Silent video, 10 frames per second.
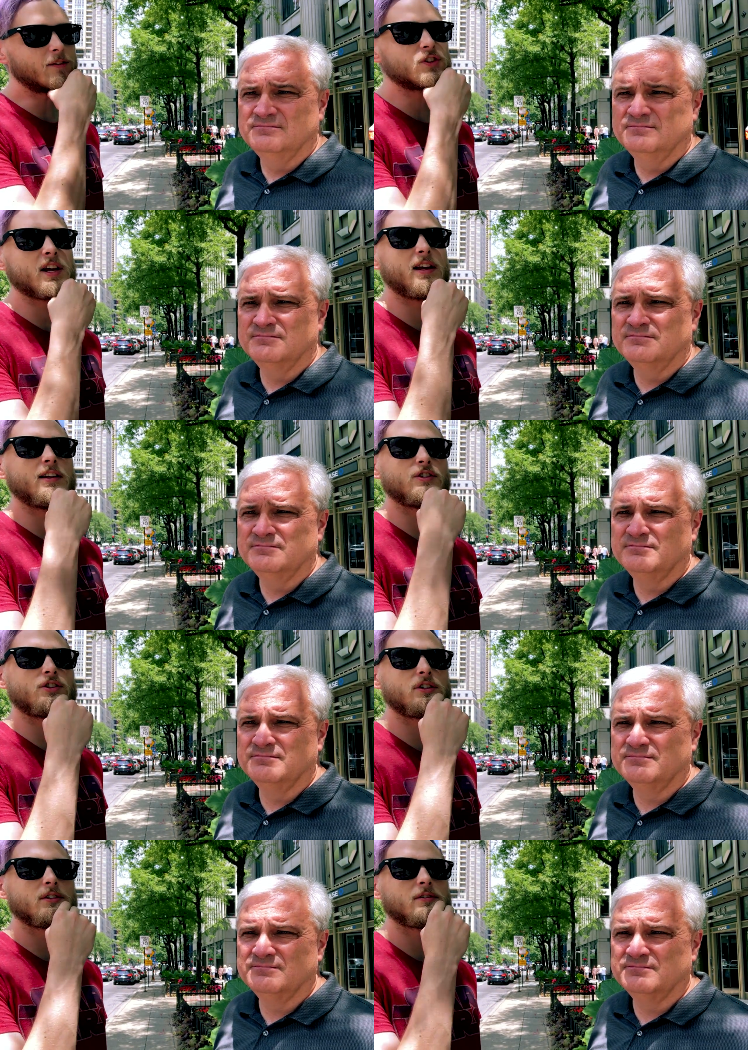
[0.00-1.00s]
Speaker 1: have
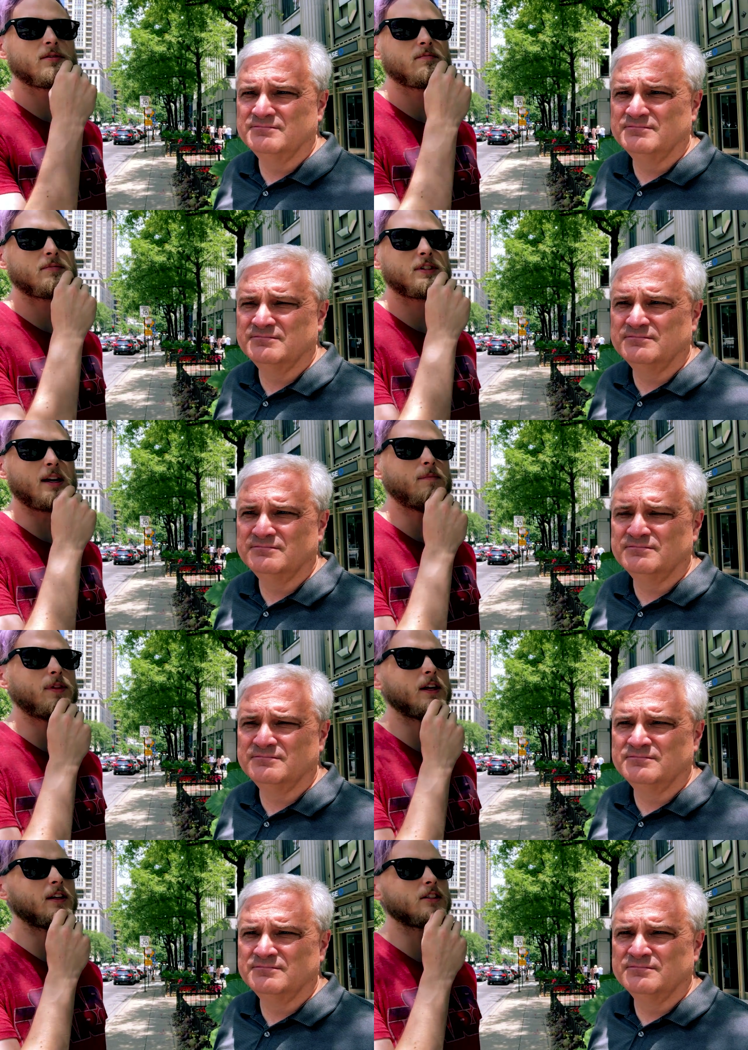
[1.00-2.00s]
changed some
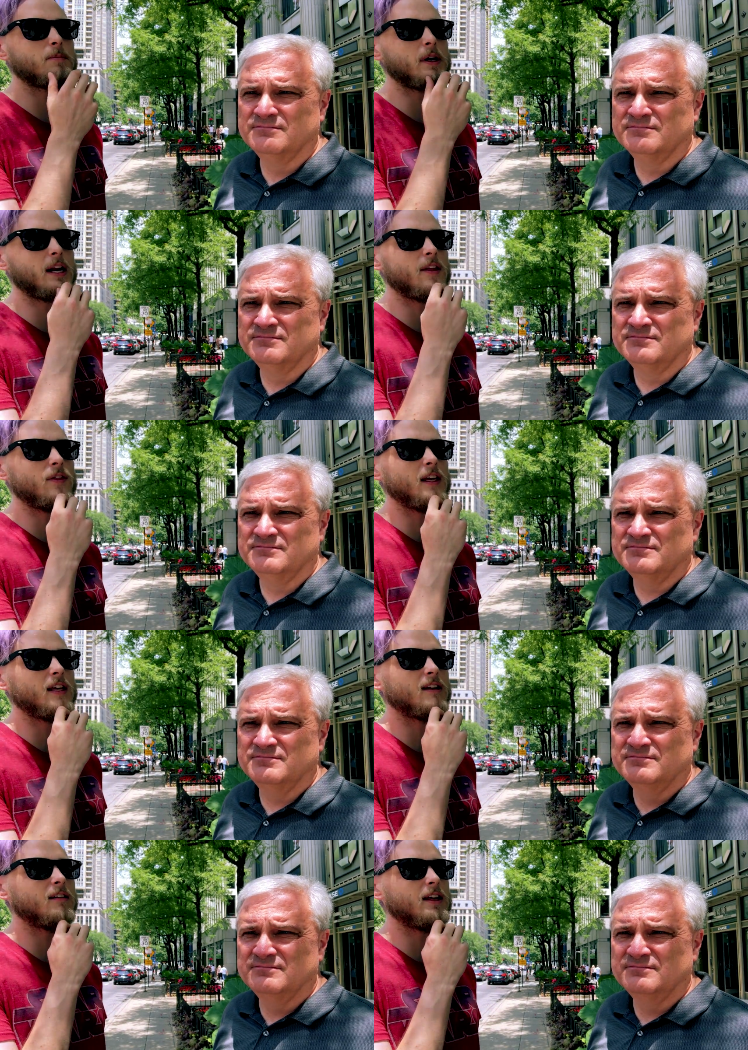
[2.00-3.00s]
things, but I
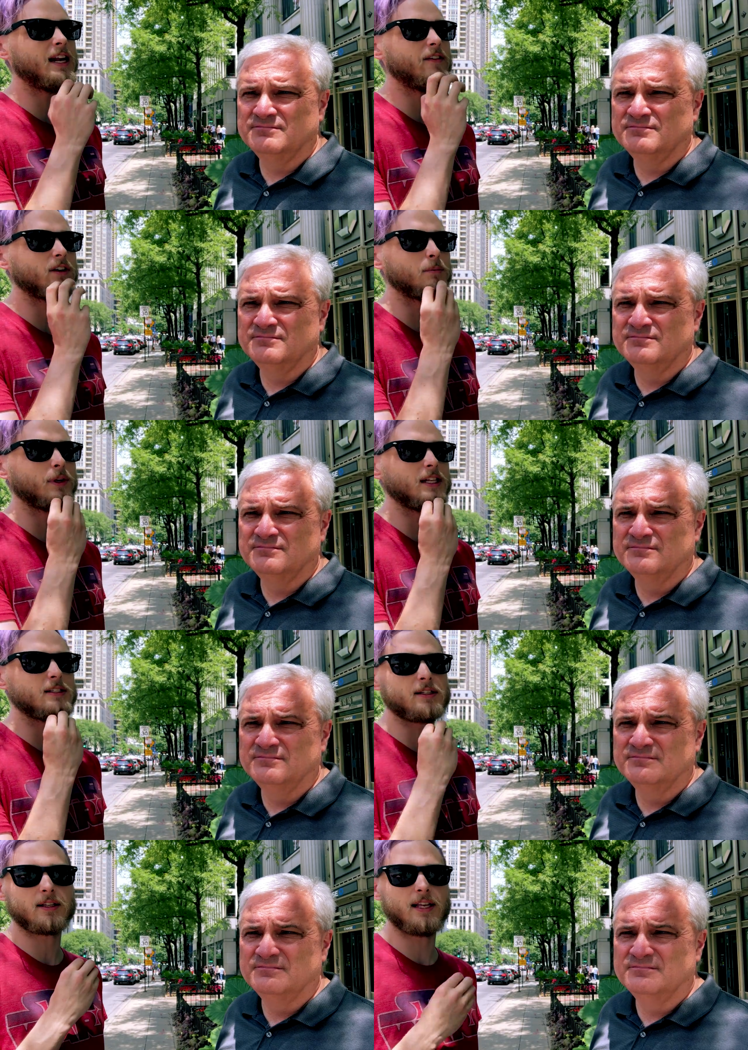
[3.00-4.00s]
think inevitably
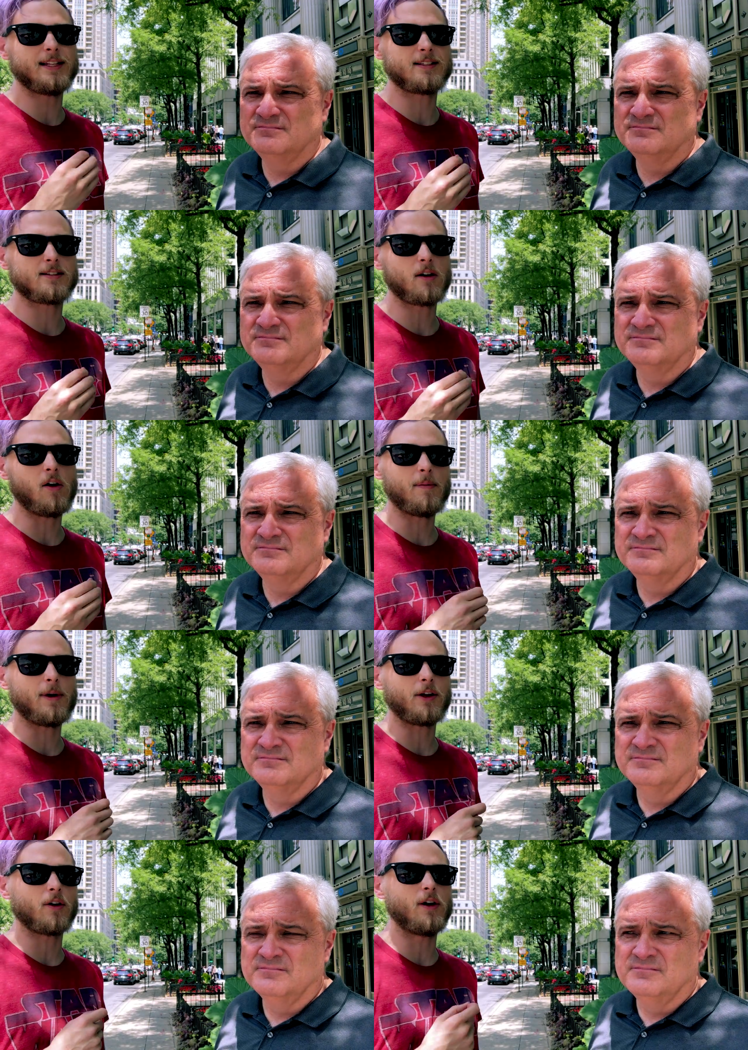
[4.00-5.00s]
it's it's all
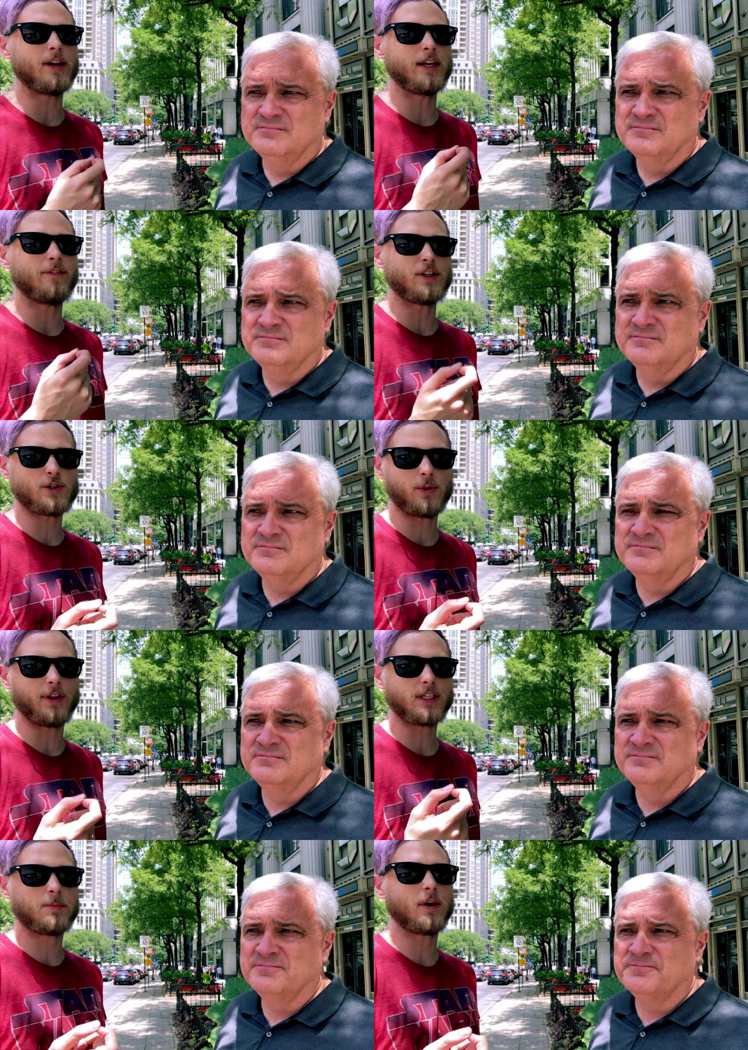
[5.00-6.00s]
about your own individual
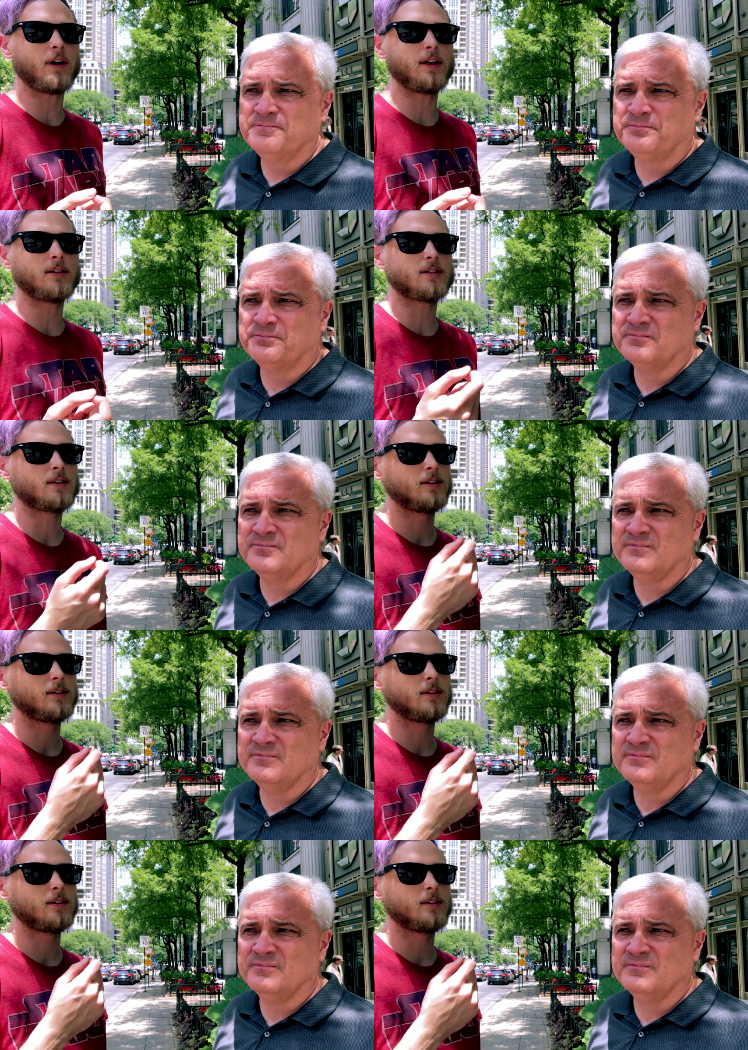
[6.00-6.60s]
experience.